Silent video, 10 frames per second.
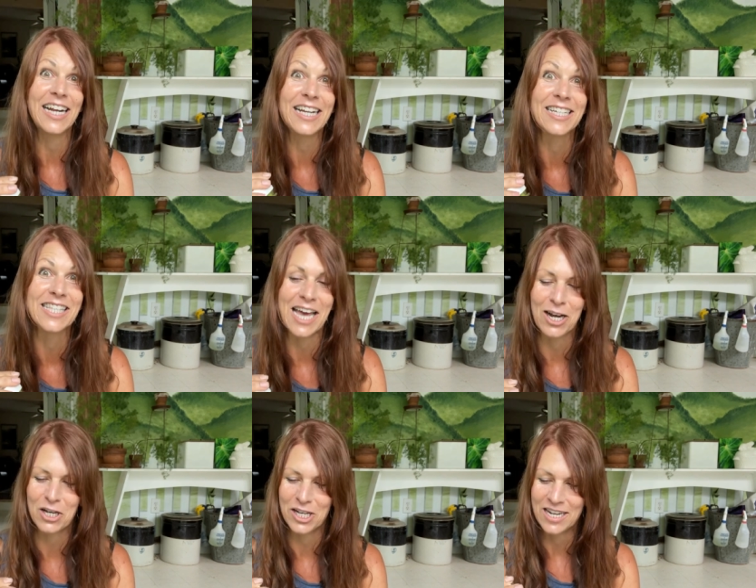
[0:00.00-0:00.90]
It is
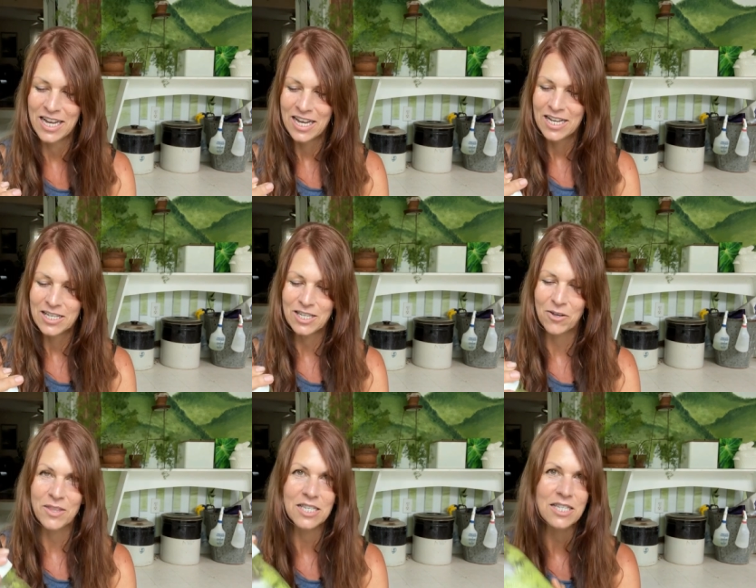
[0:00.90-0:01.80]
that good.
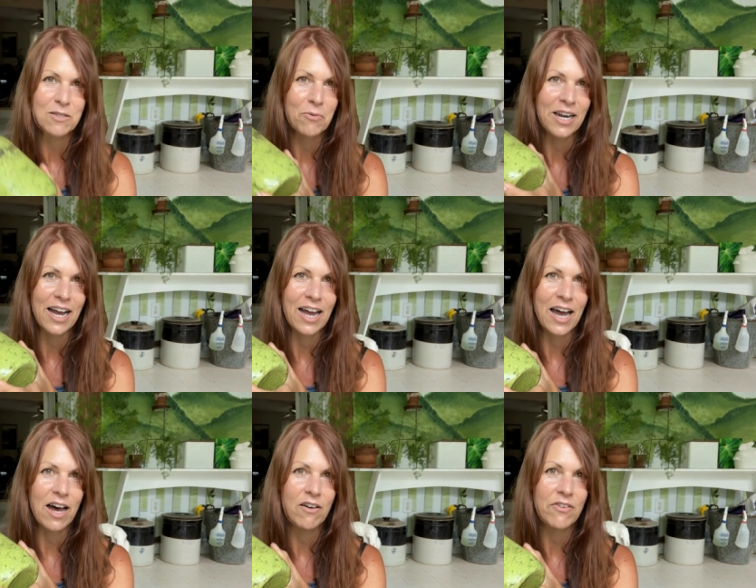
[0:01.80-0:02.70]
So this is what I
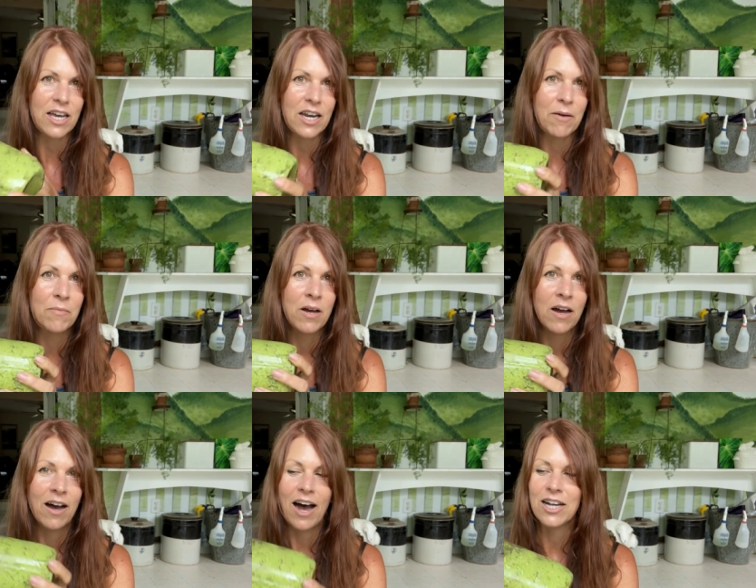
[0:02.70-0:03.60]
have and I'm
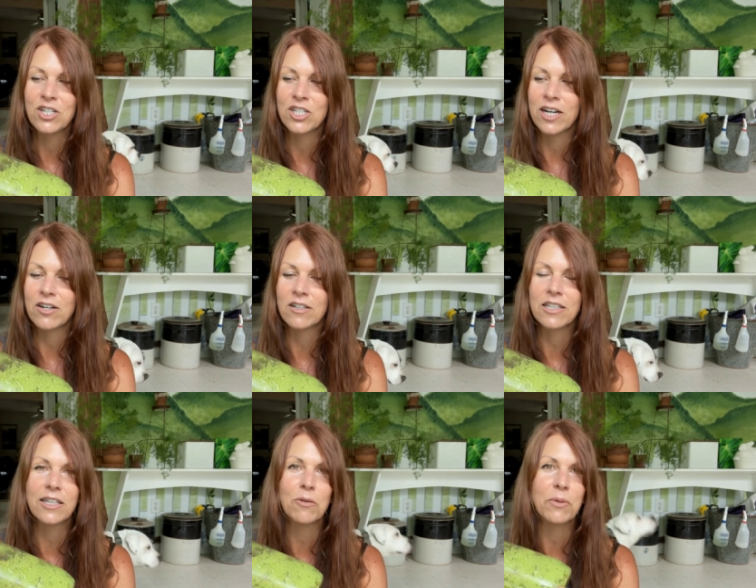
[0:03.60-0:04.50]
I shared a
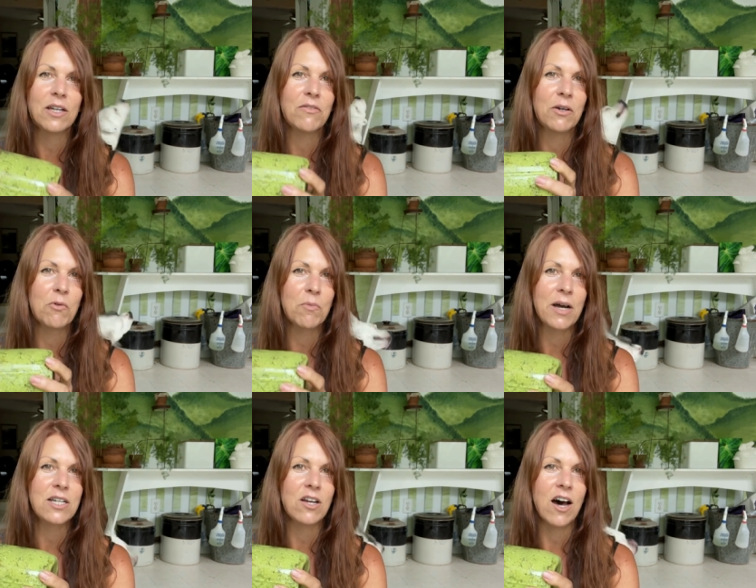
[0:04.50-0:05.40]
little bit of it with
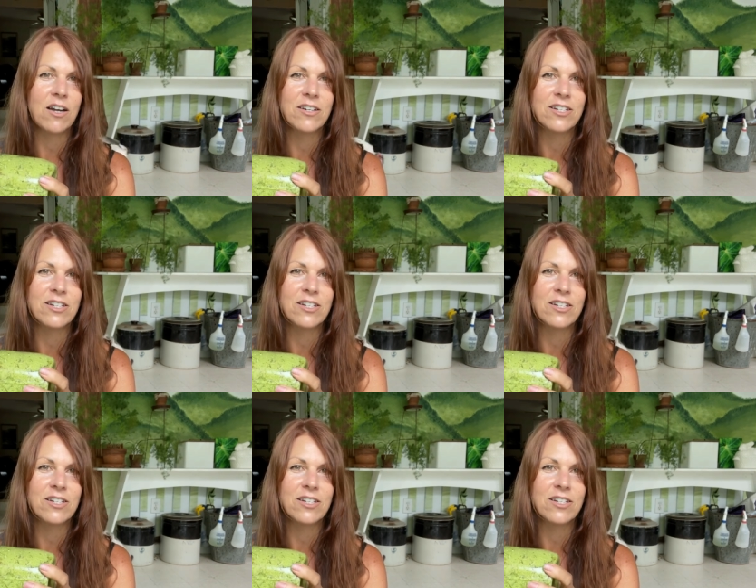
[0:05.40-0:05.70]
my daughter.